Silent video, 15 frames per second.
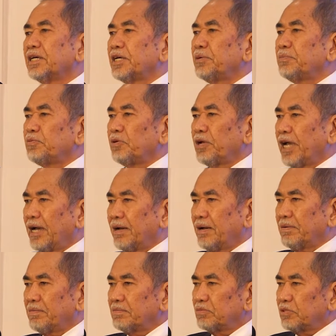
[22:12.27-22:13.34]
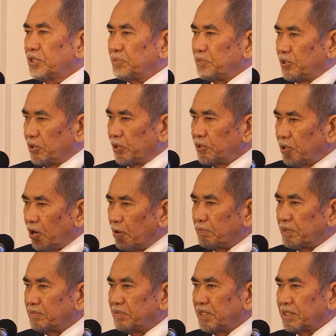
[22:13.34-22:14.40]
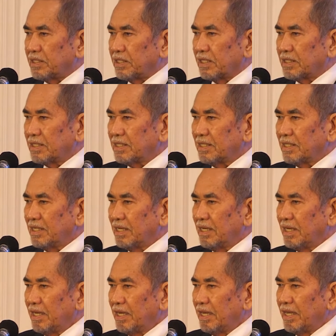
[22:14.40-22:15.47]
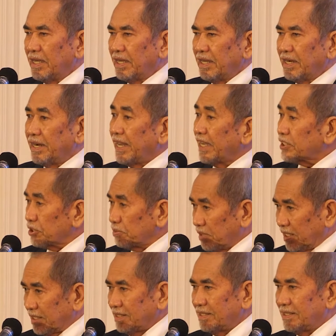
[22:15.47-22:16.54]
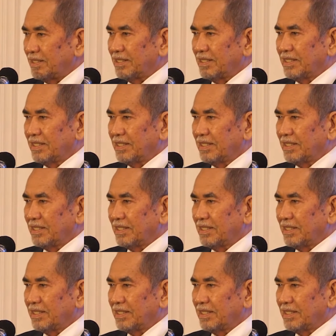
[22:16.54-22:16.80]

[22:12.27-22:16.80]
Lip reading: if we don't open business next month,